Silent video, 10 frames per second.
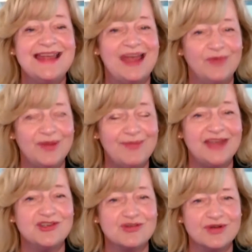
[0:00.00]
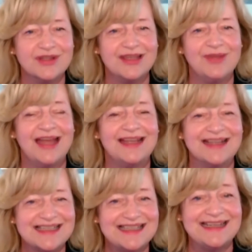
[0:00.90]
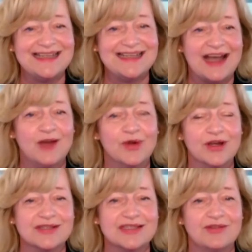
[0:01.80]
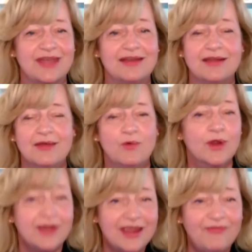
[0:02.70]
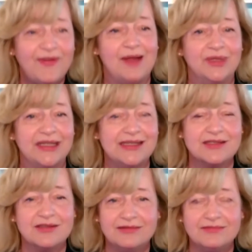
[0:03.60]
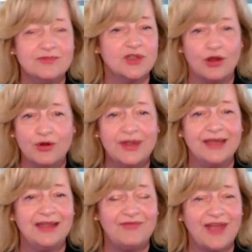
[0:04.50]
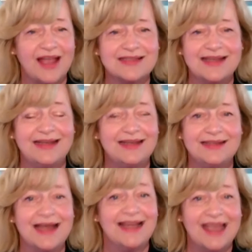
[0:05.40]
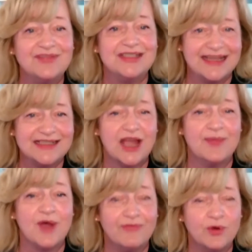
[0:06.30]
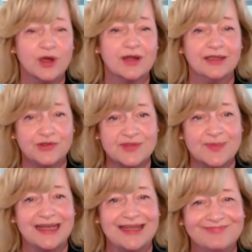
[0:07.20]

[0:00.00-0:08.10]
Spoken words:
and we made sure that we had extended hours so that working families could go and get vaccinated and not have to take time off work and lose money.